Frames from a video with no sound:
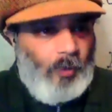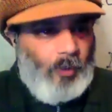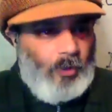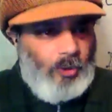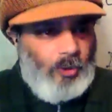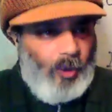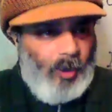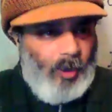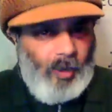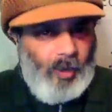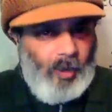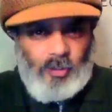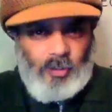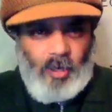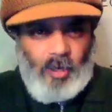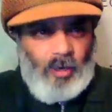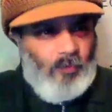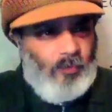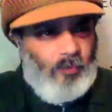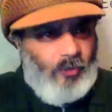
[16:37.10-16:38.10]
So have
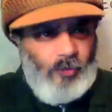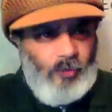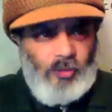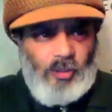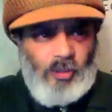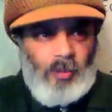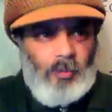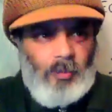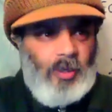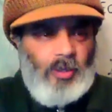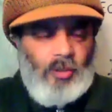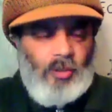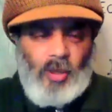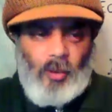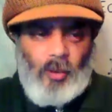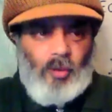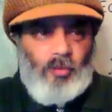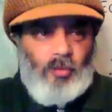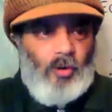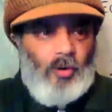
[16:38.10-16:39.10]
ten, fifteen minutes,
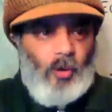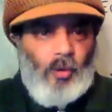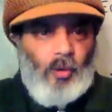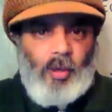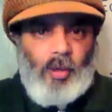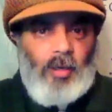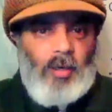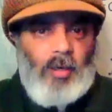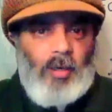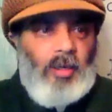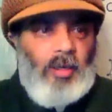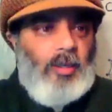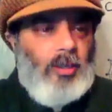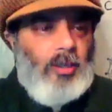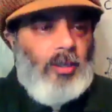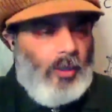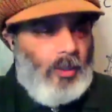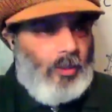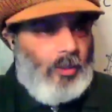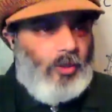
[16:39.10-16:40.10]
however long they need,
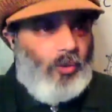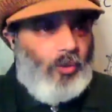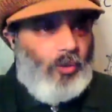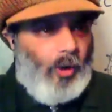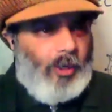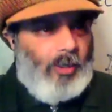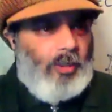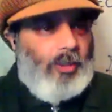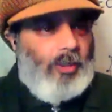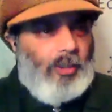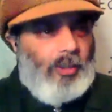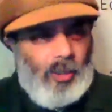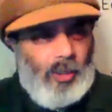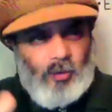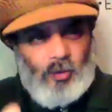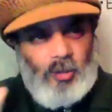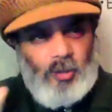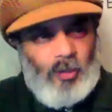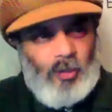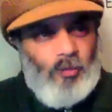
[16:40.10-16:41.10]
to write it down
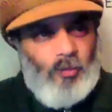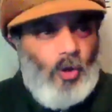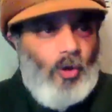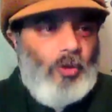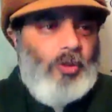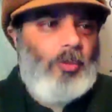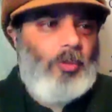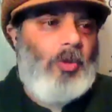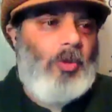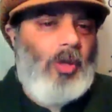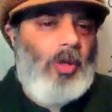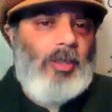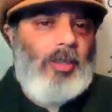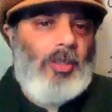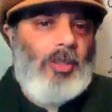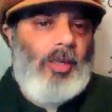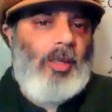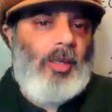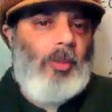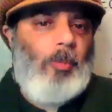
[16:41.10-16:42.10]
so they've got some nice
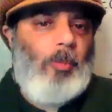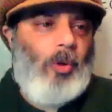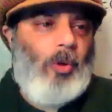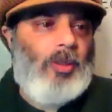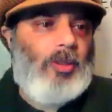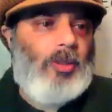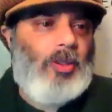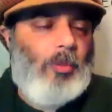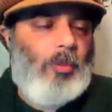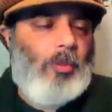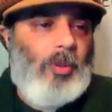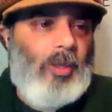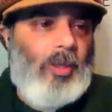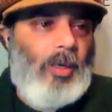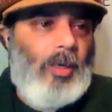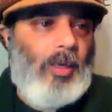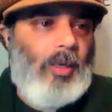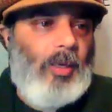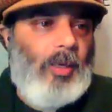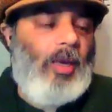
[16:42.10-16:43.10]
clear points at the
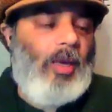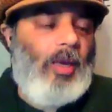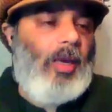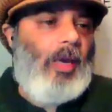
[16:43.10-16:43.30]
beginning.